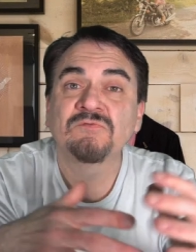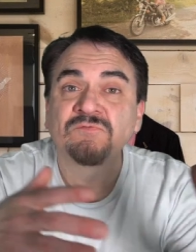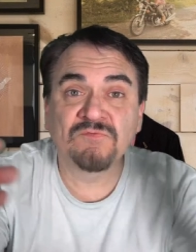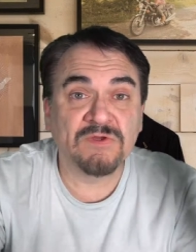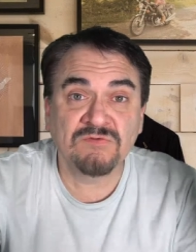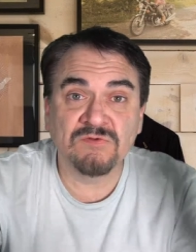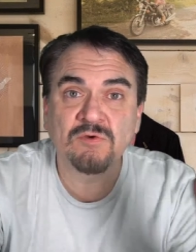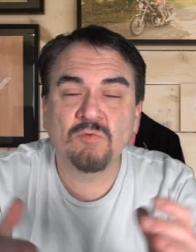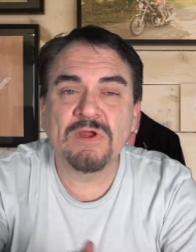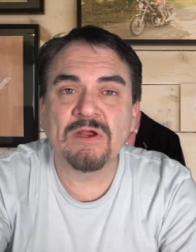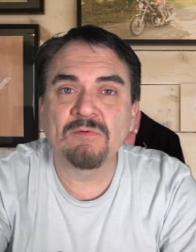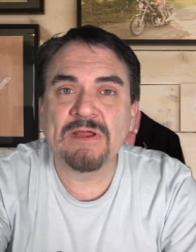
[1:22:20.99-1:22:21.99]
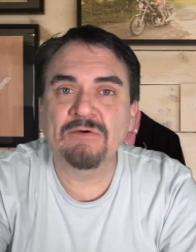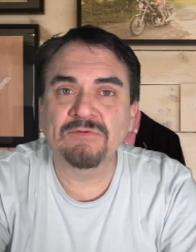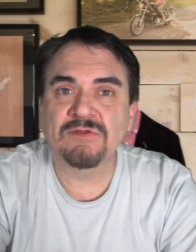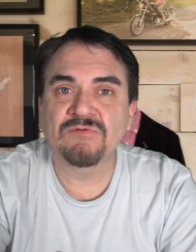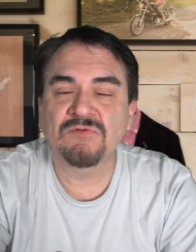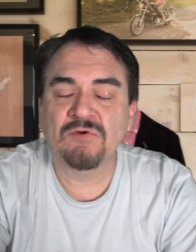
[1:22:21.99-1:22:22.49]
fixing a way
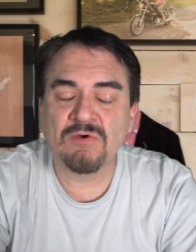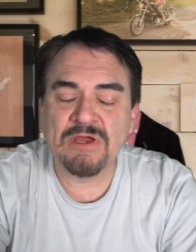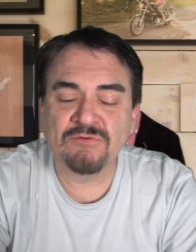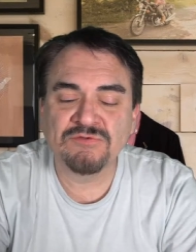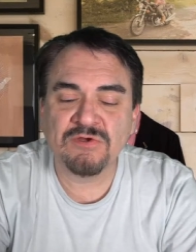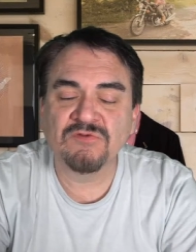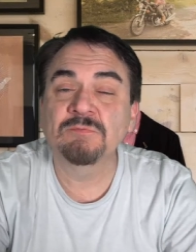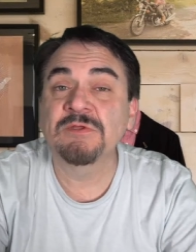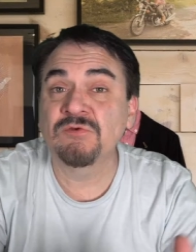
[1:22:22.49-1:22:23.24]
around it, so I'll trust them.